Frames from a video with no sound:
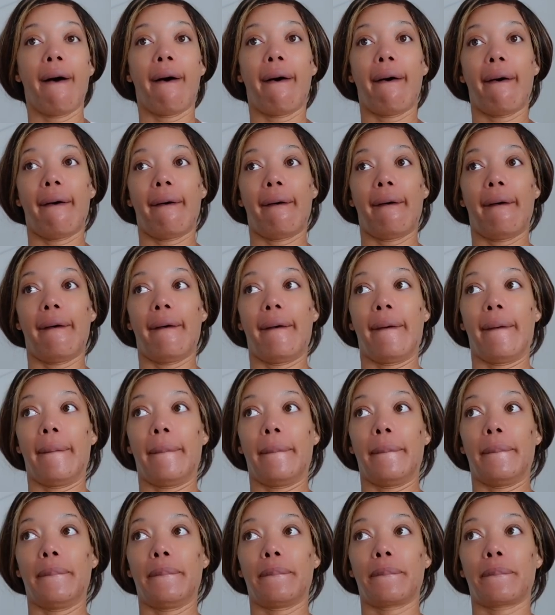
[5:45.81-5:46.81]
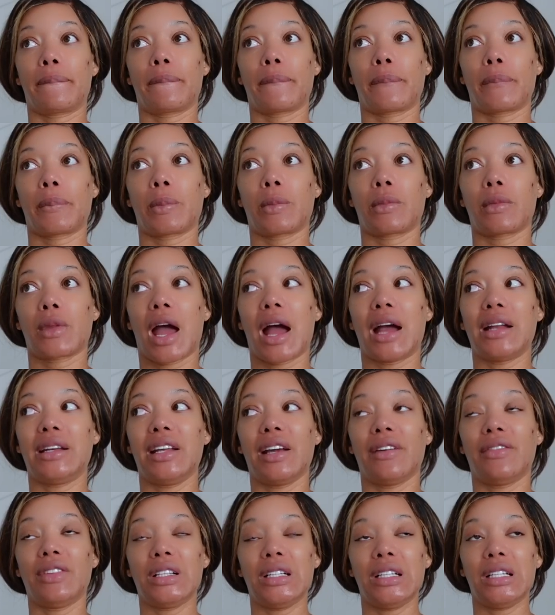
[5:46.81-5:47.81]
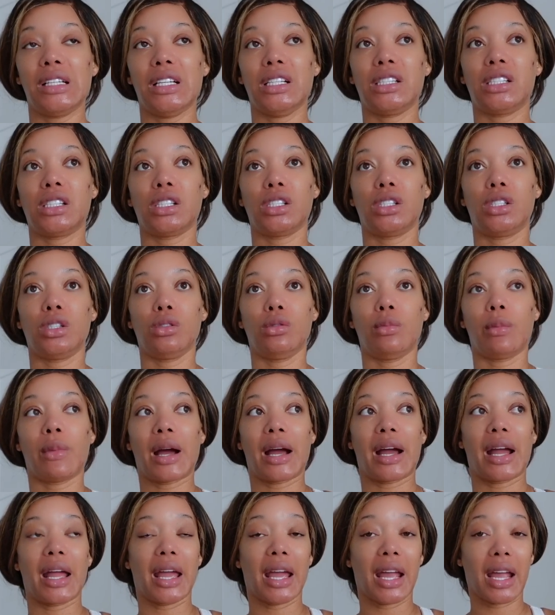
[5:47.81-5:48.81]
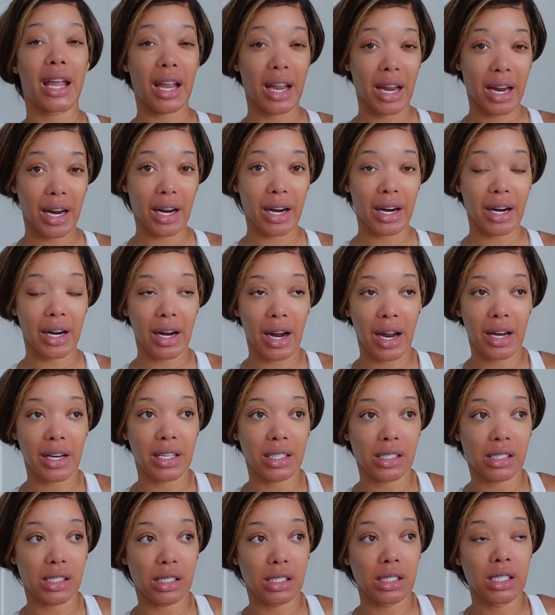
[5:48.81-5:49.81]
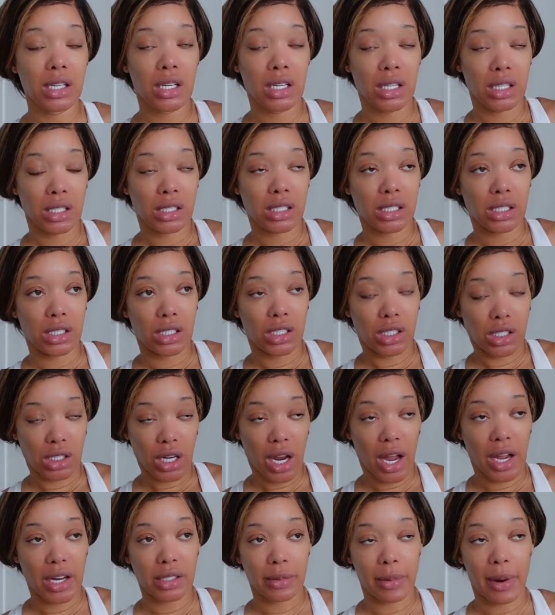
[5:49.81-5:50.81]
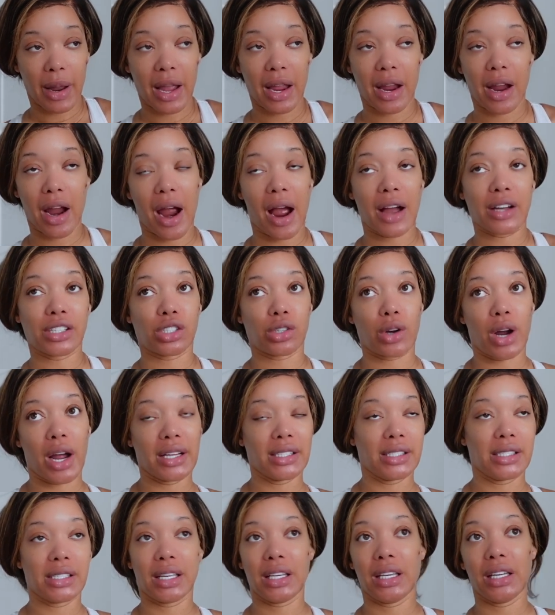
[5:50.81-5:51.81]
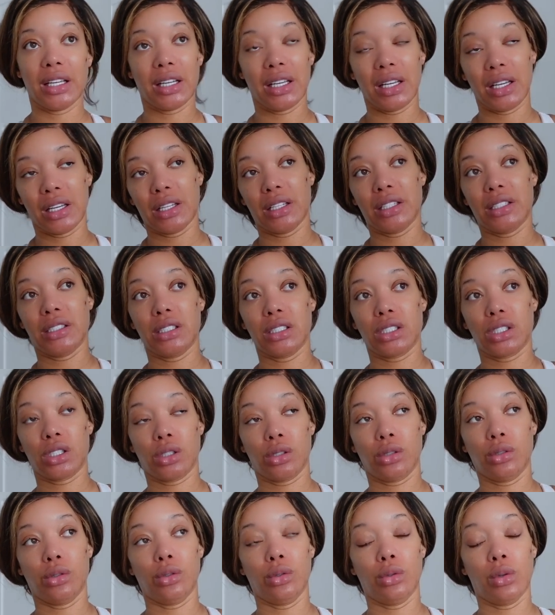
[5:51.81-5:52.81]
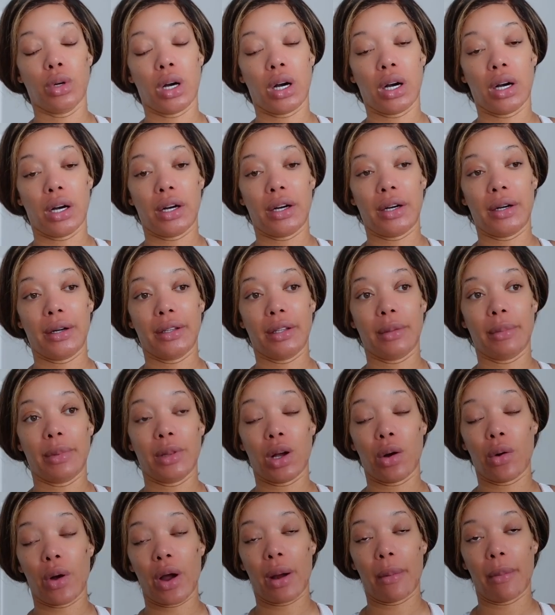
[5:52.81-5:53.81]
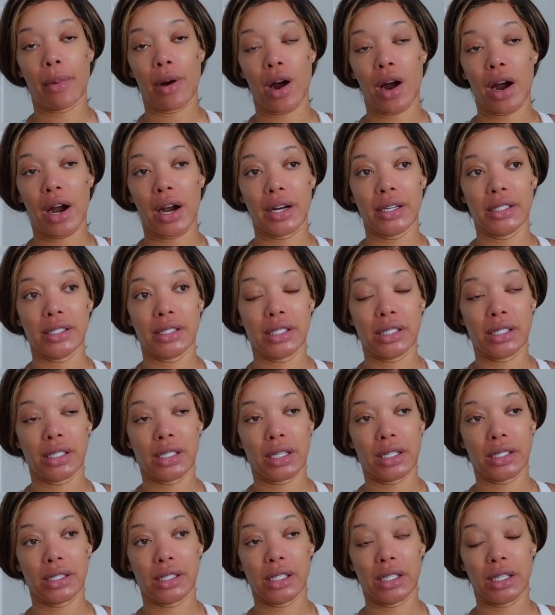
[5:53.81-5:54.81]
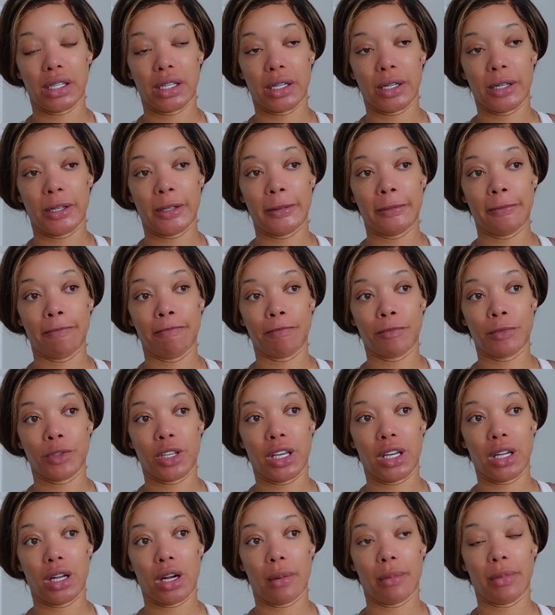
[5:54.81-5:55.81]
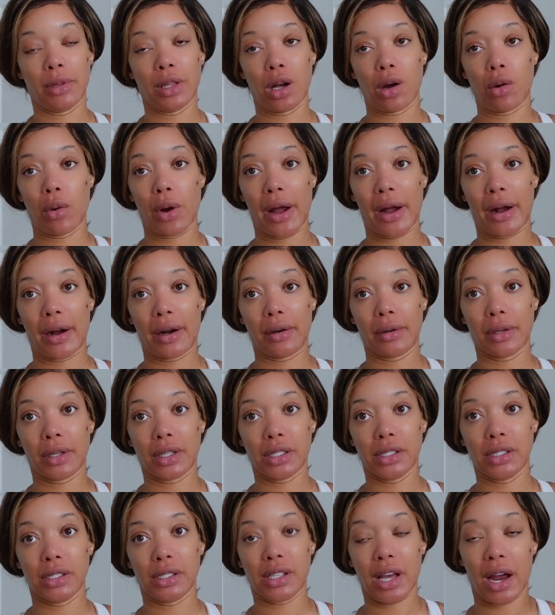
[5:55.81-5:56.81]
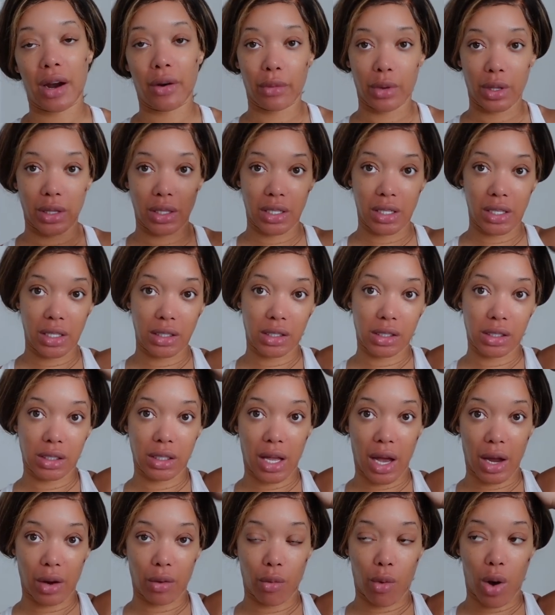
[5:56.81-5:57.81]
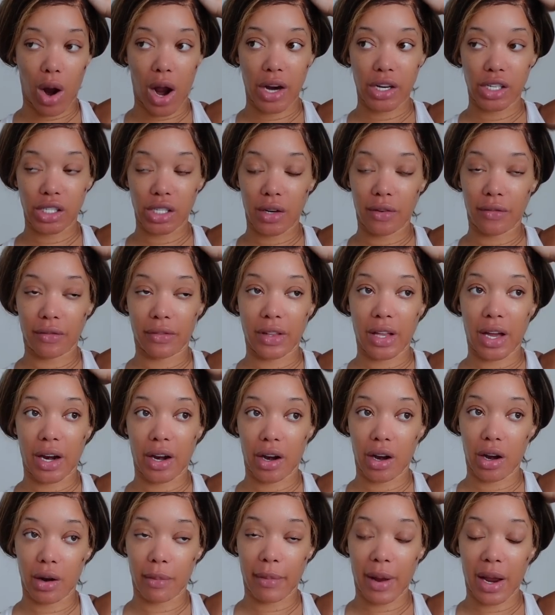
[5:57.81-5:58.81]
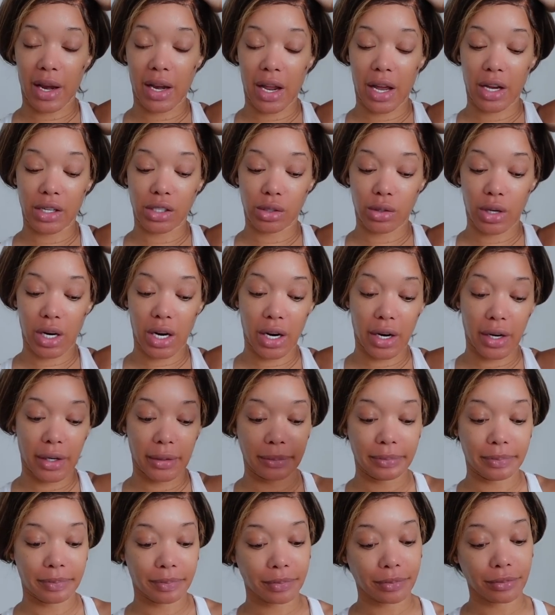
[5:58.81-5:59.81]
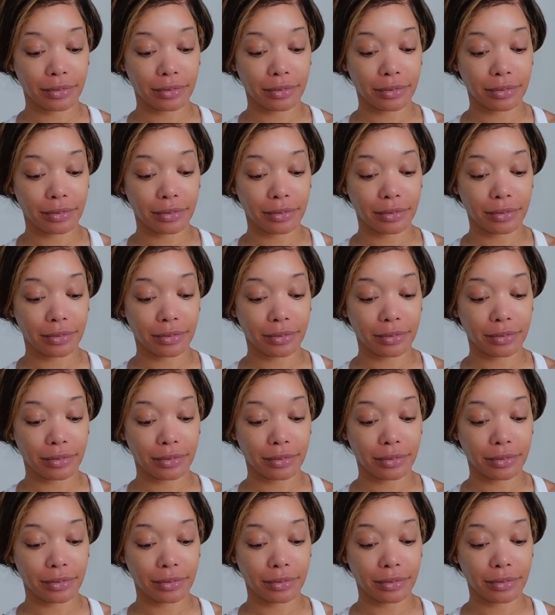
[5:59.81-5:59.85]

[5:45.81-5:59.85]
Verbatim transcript: Um, I definitely need to do my hair. I need to, to change my hair. I tried to get into uh, the blowout bar to get a blowout because I really need to like wash and flat iron my natural hair.